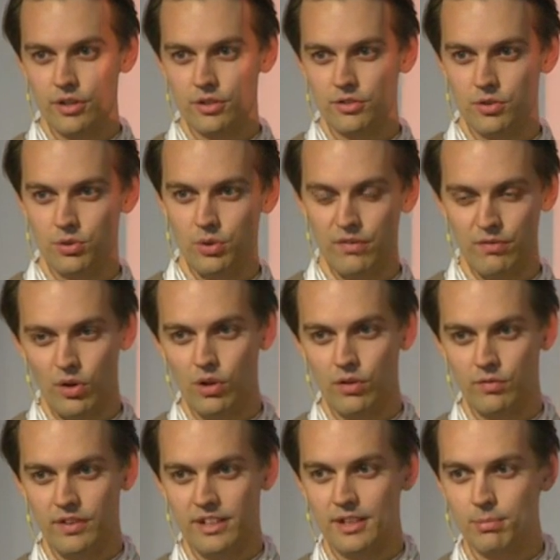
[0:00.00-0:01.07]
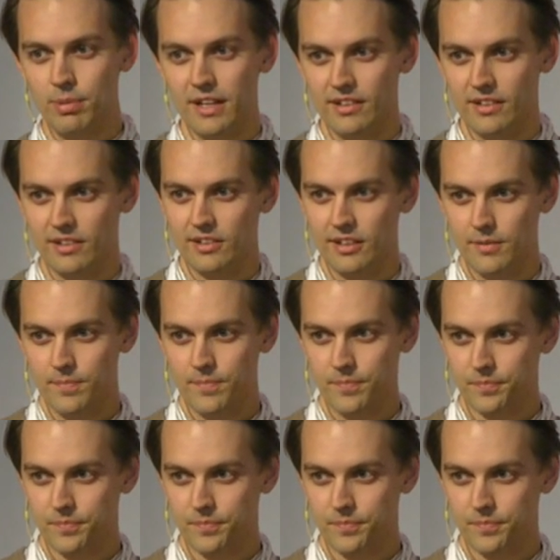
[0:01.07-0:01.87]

to evolve independently.